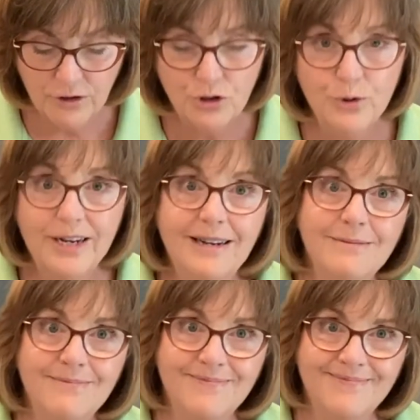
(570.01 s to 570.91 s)
tree,
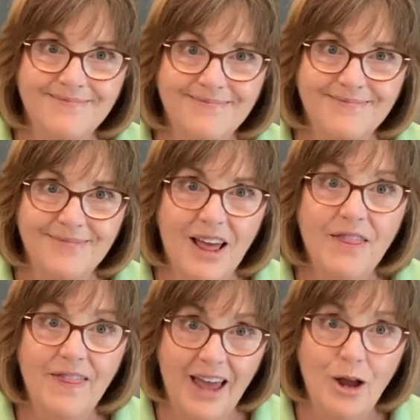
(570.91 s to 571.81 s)

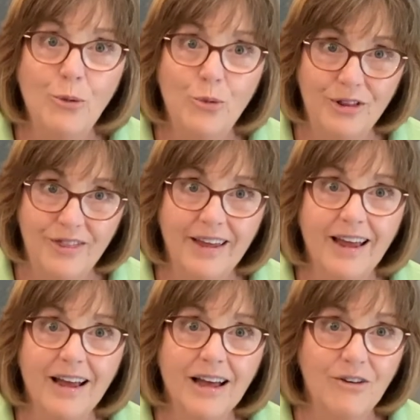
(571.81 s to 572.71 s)
they would
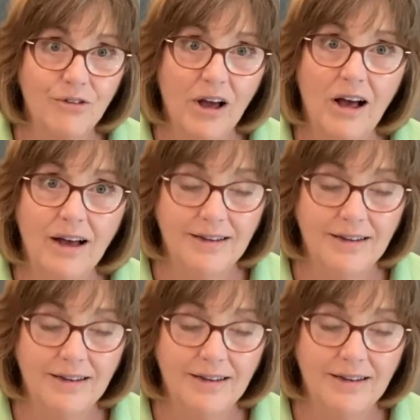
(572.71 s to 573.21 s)
think of God.